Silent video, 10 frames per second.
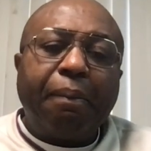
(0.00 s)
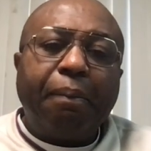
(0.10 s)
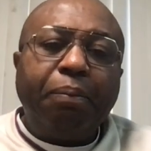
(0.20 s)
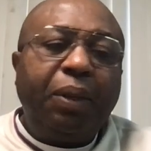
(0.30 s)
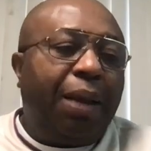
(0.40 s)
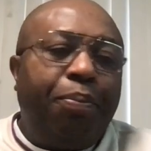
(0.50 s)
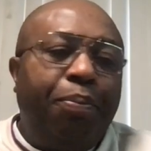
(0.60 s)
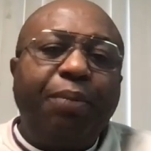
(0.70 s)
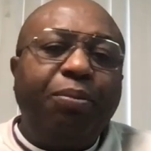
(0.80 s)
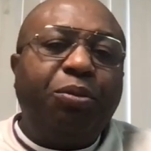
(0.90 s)
They can push
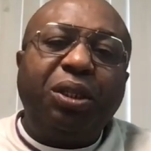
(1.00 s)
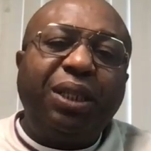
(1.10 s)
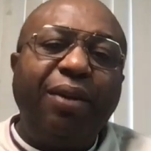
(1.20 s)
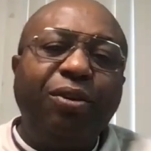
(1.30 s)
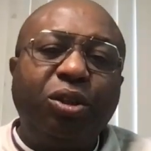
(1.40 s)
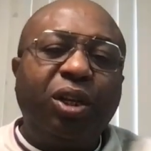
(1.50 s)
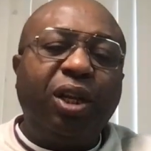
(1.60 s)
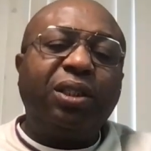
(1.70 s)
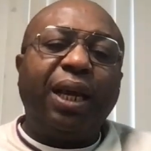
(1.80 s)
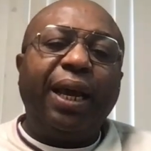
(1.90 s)
them to
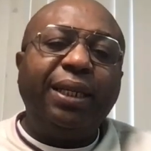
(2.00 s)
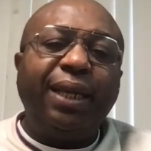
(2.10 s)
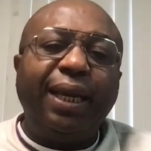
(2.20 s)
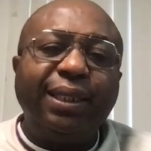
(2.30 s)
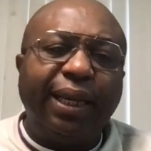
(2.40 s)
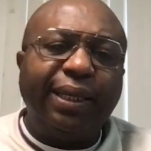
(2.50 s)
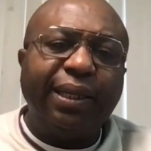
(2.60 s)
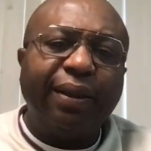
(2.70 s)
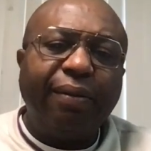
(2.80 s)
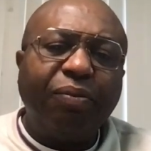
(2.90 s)
those agencies
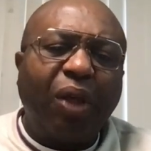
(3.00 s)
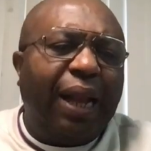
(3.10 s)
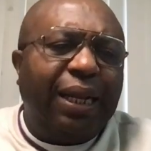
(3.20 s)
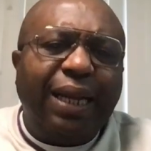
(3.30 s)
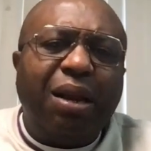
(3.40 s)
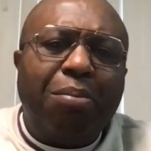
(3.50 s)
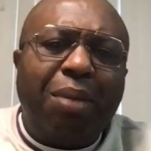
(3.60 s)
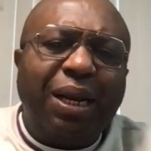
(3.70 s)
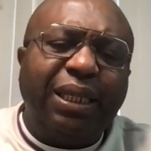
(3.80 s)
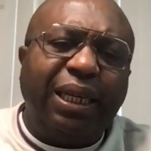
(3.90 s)
and let them
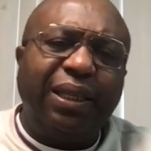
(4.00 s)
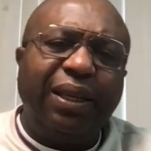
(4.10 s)
manage it.